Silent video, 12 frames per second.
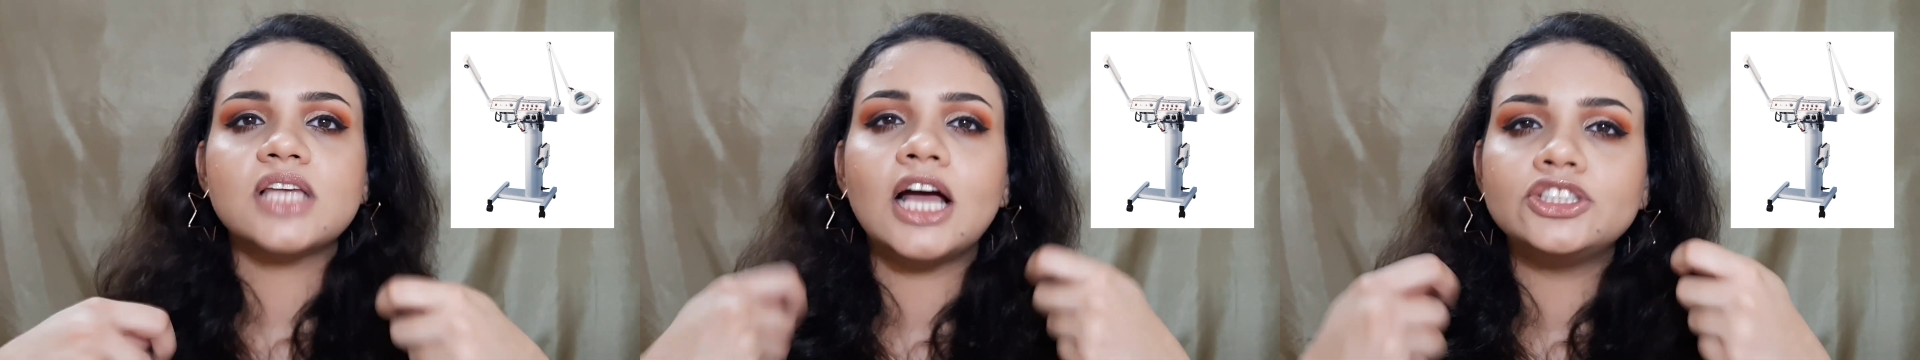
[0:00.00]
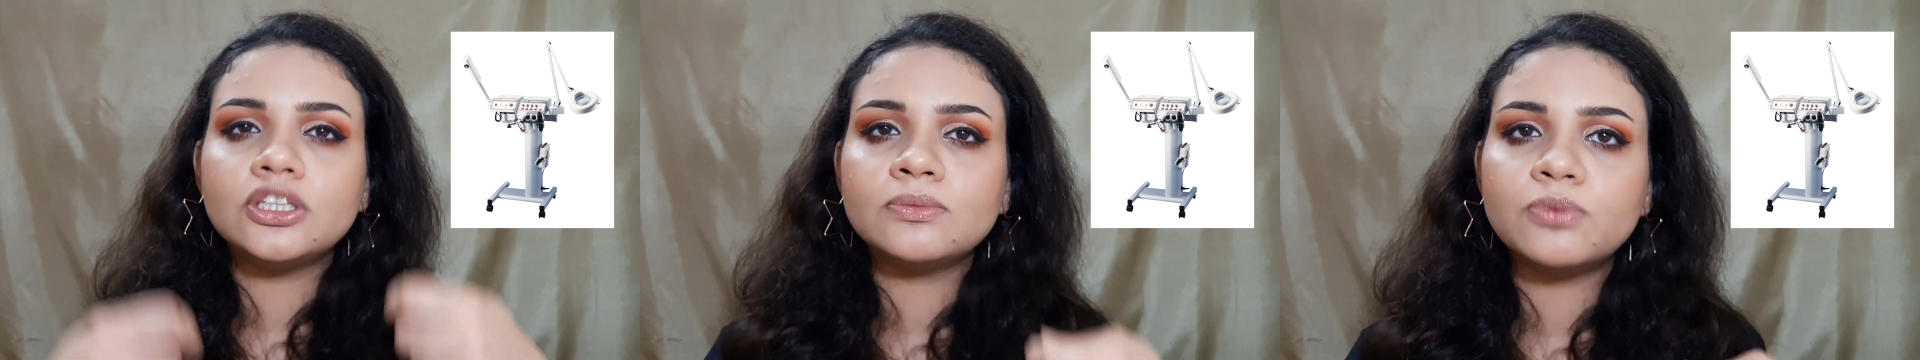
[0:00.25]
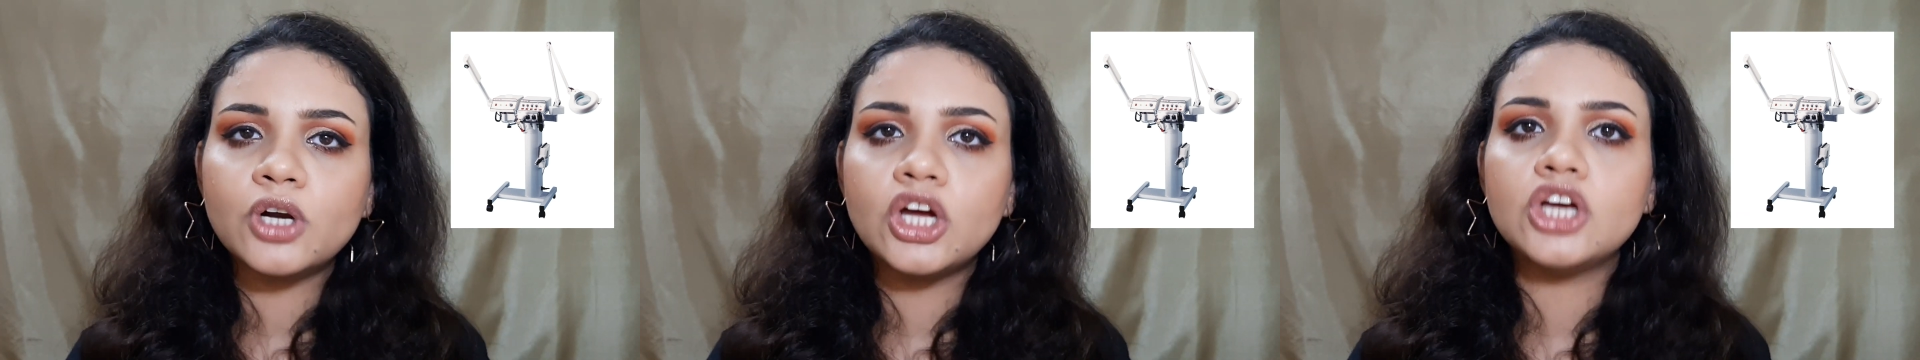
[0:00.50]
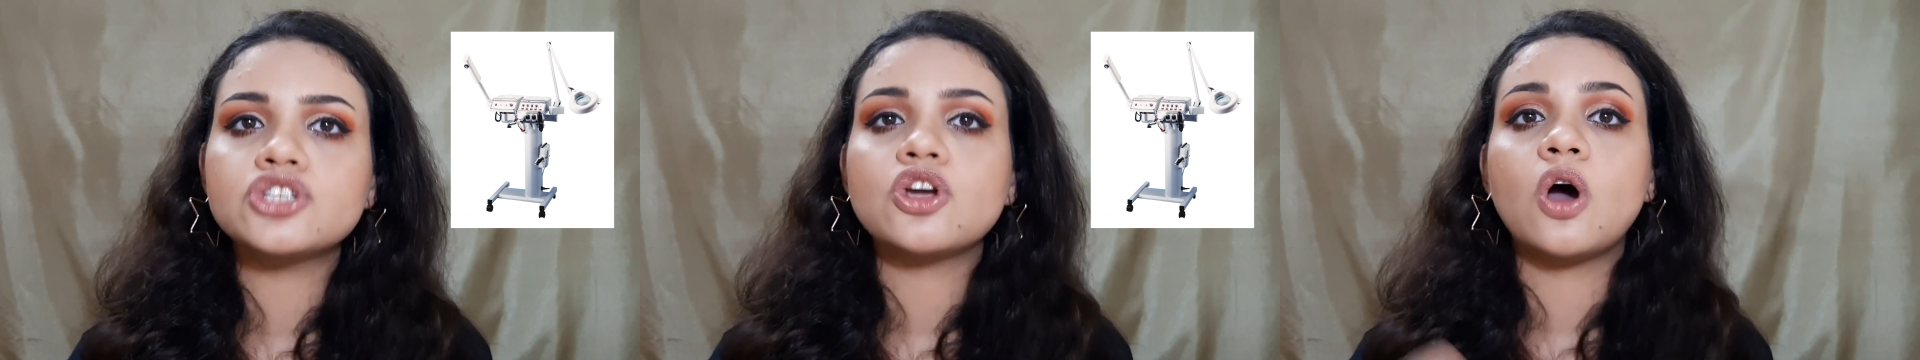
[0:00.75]

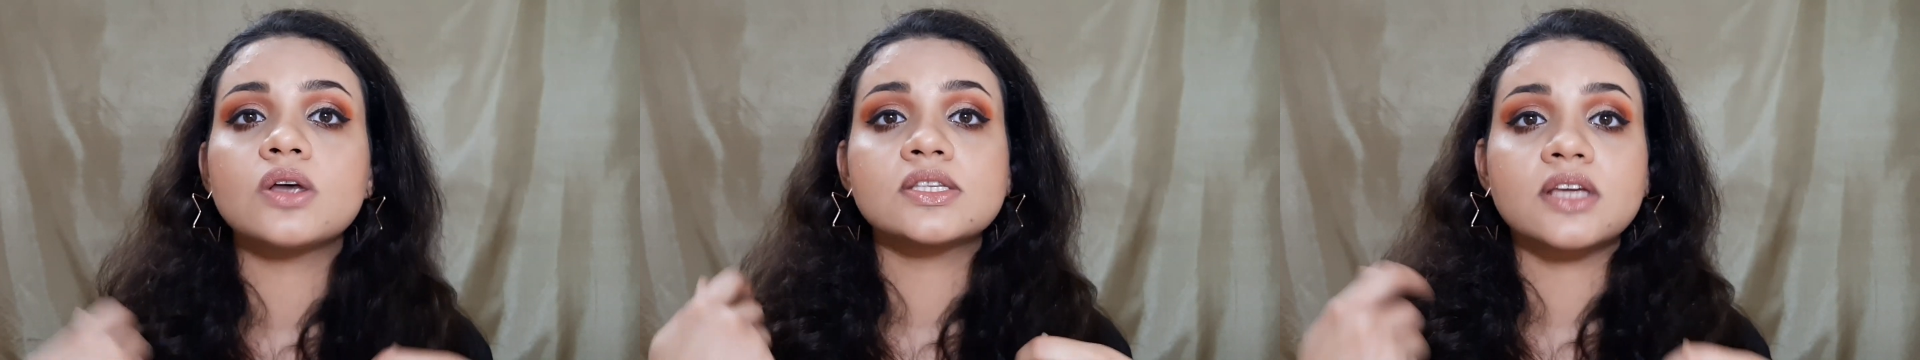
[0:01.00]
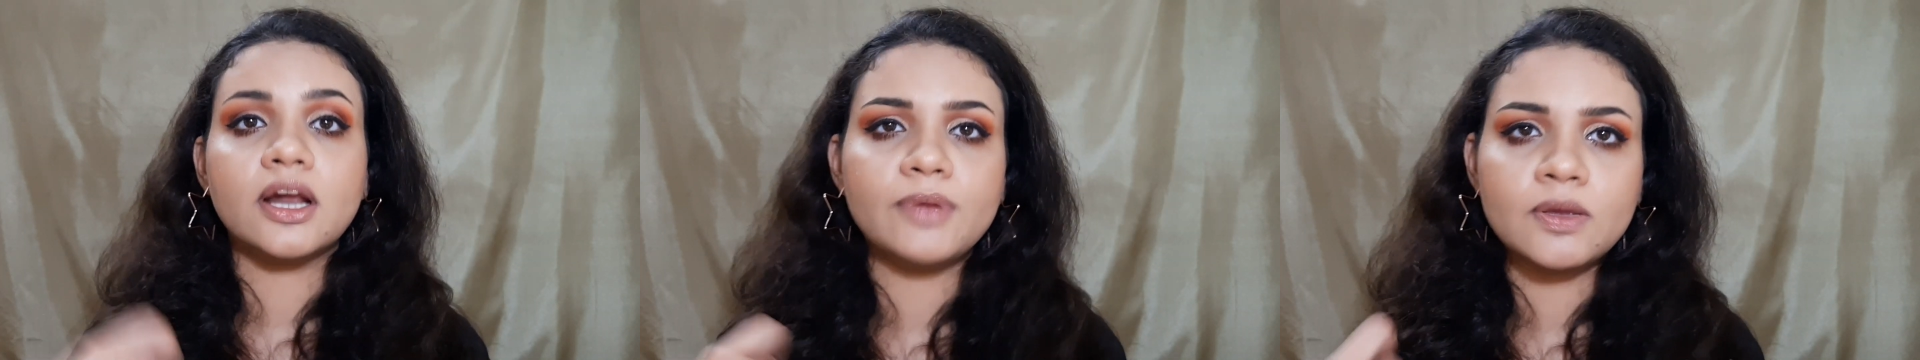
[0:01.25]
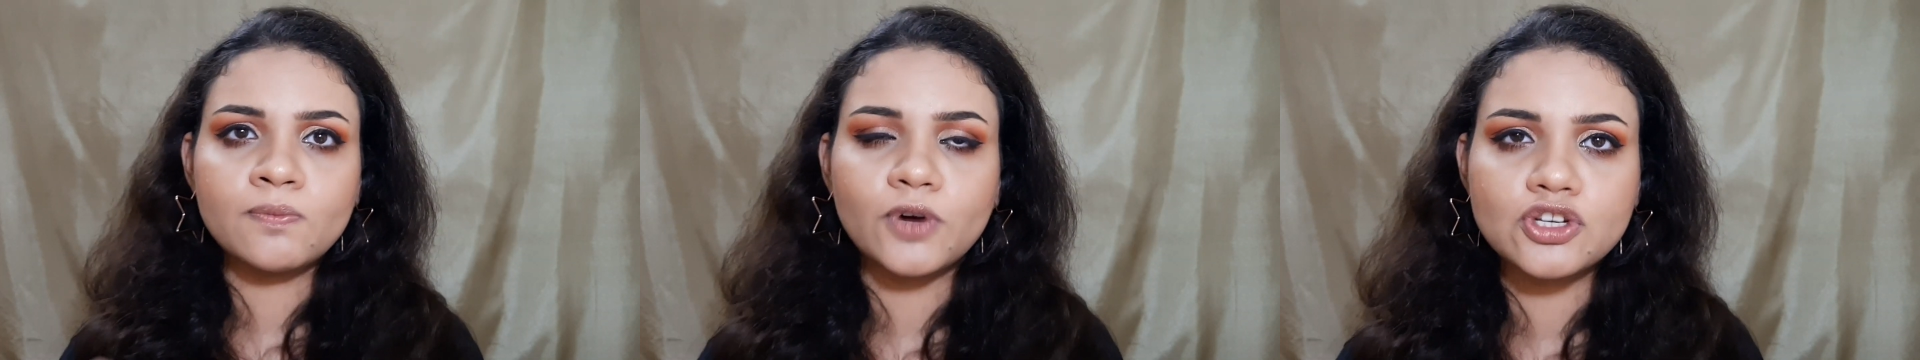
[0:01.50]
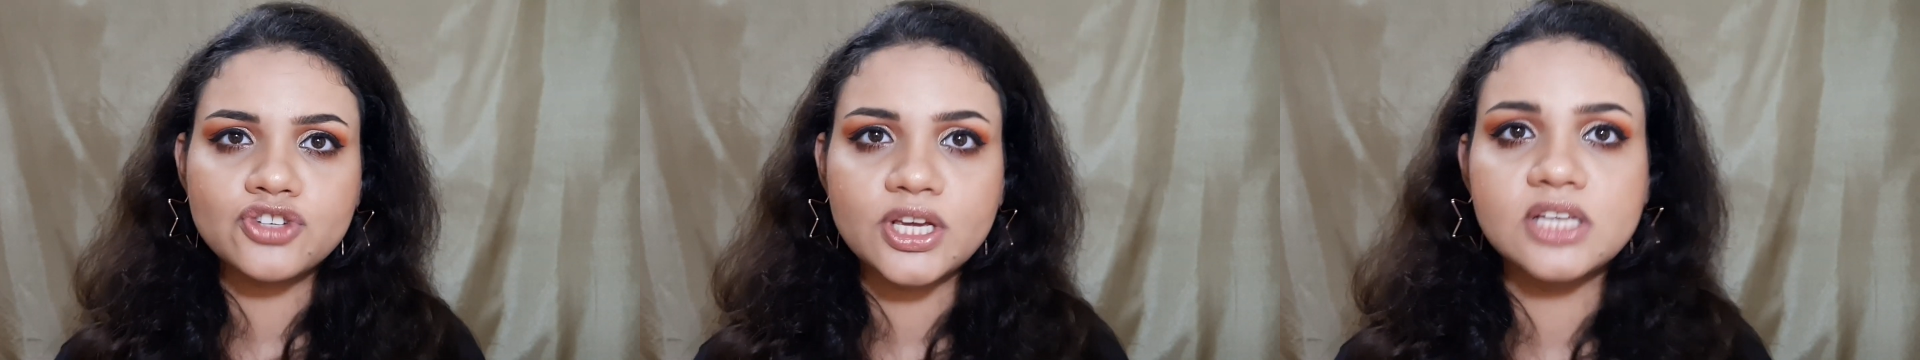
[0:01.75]
massaging brush or
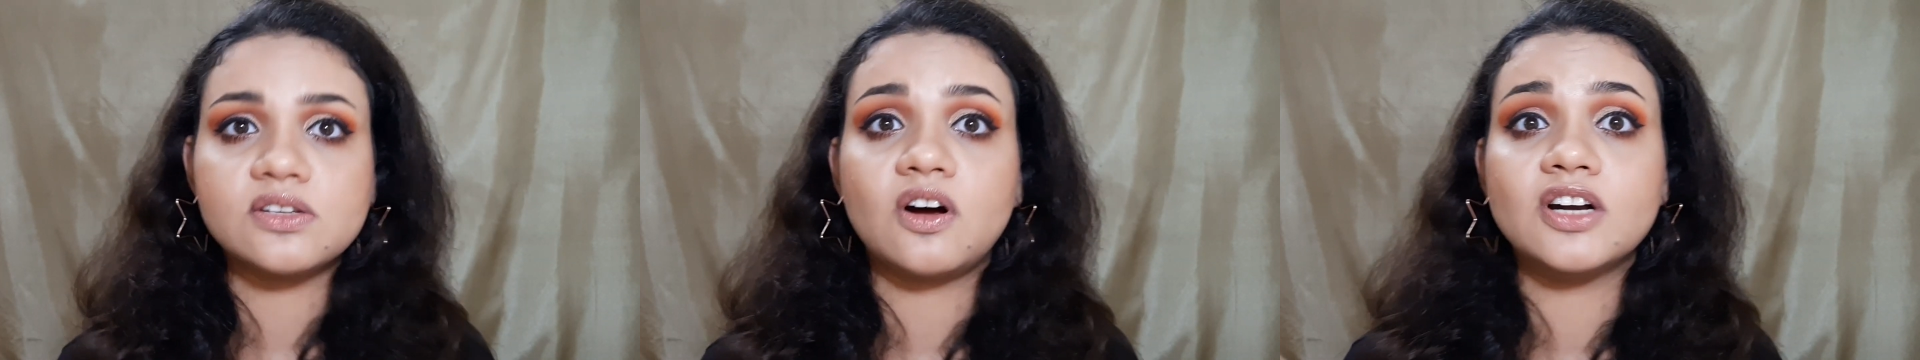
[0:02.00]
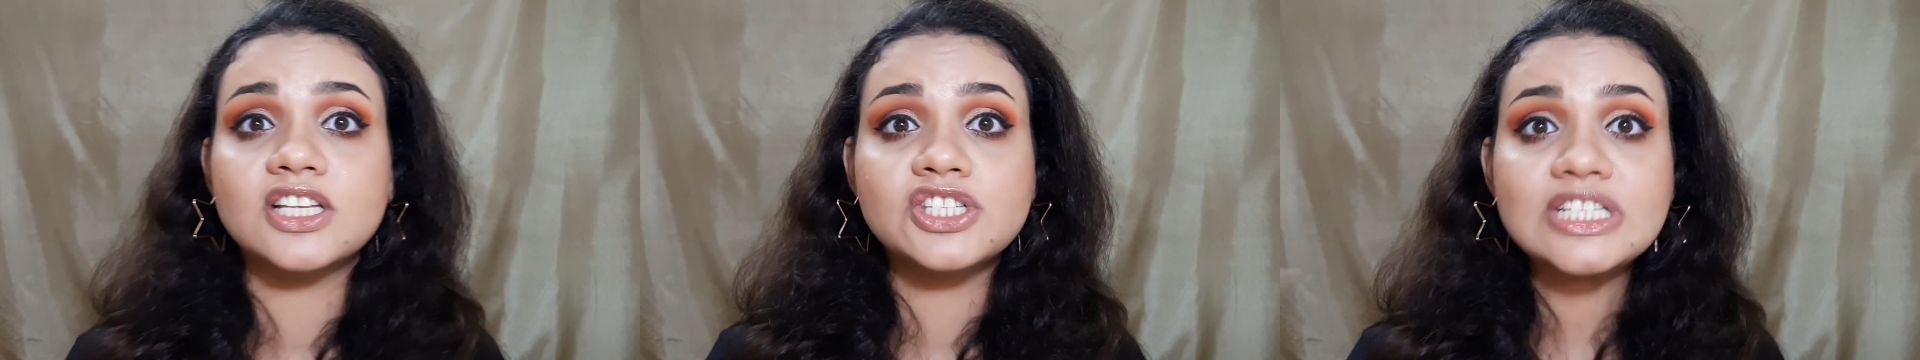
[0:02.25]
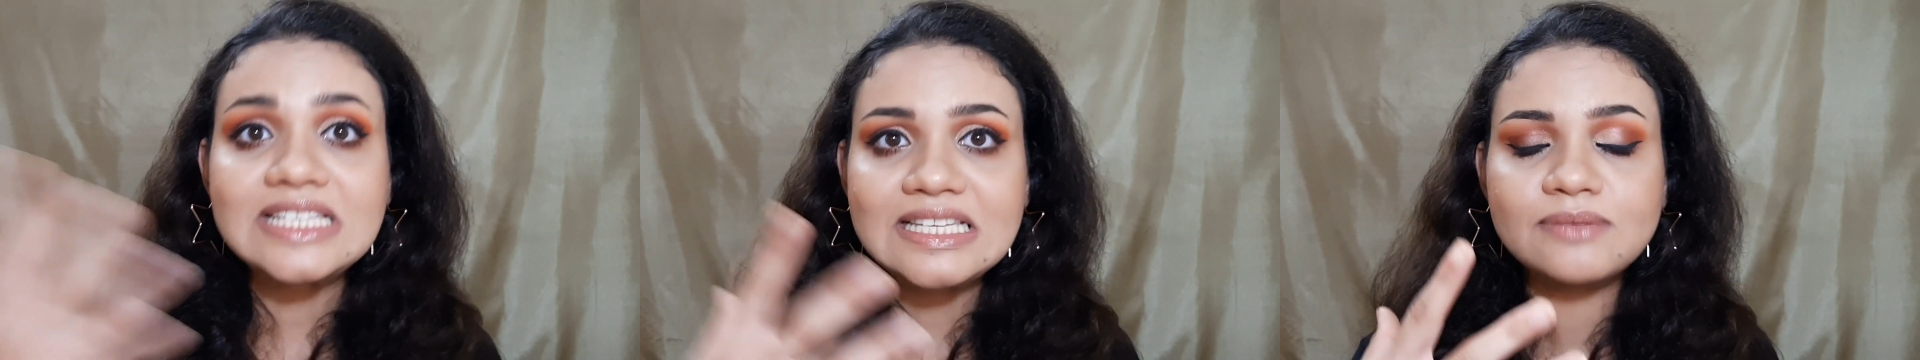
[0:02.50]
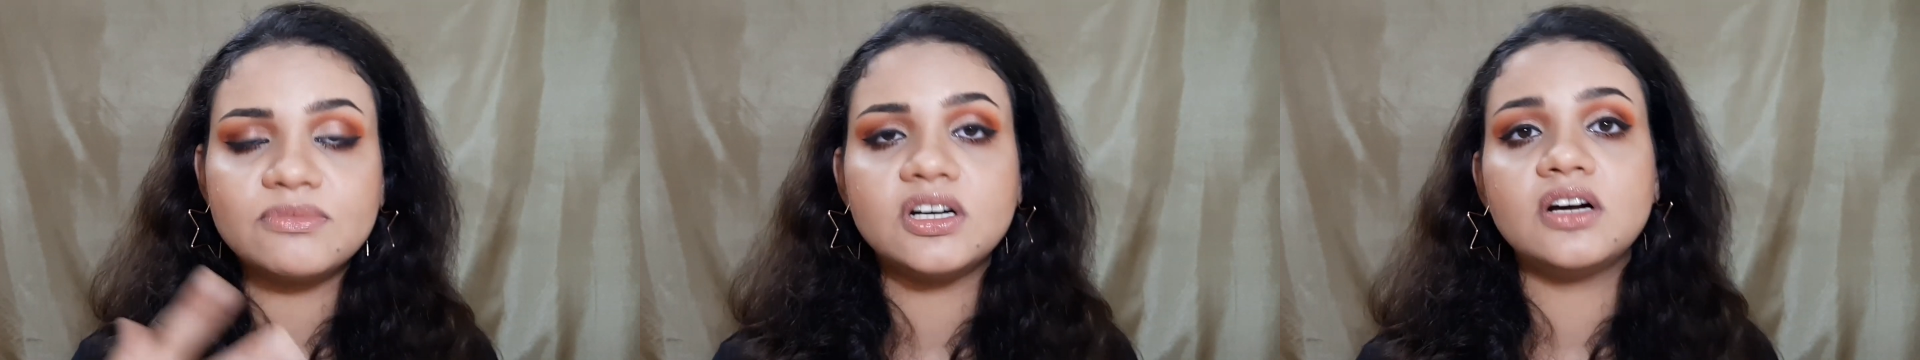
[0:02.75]
scrubbing brushes or a
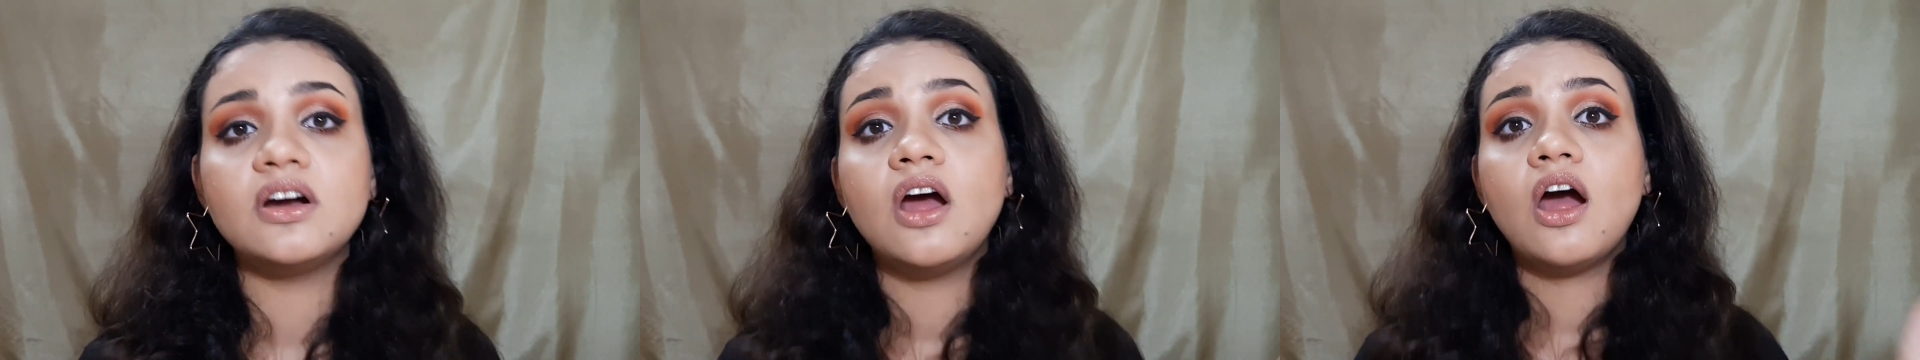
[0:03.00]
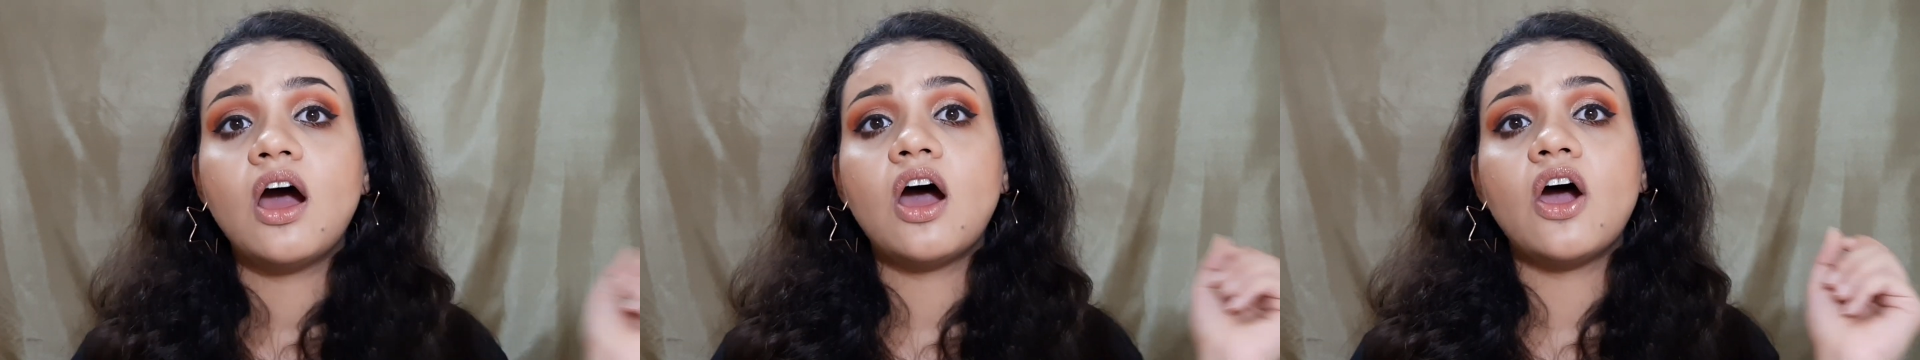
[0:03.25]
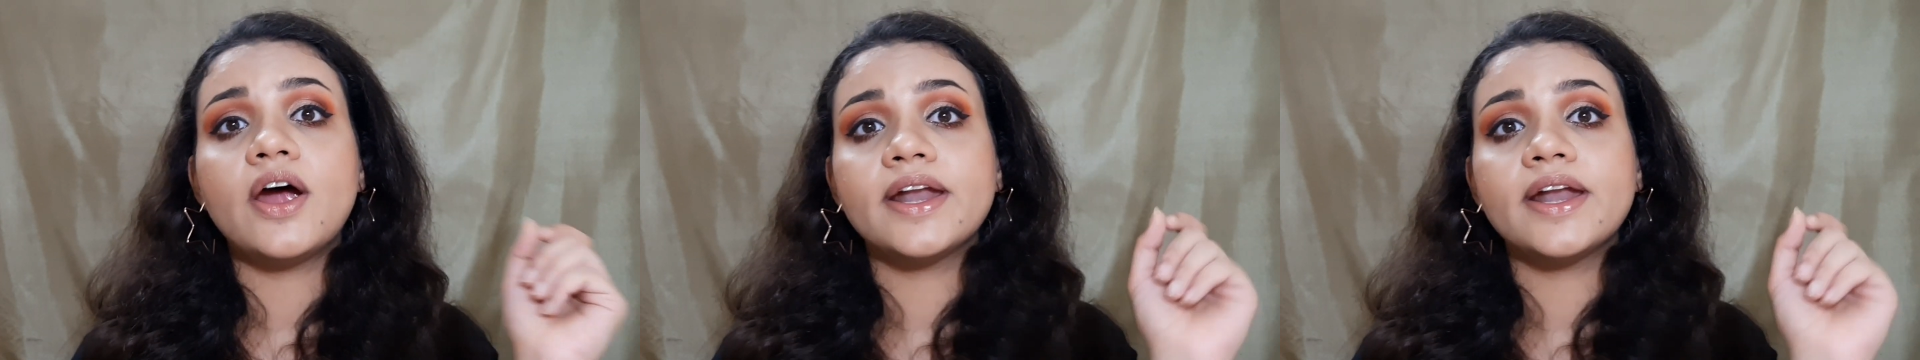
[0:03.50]
steamer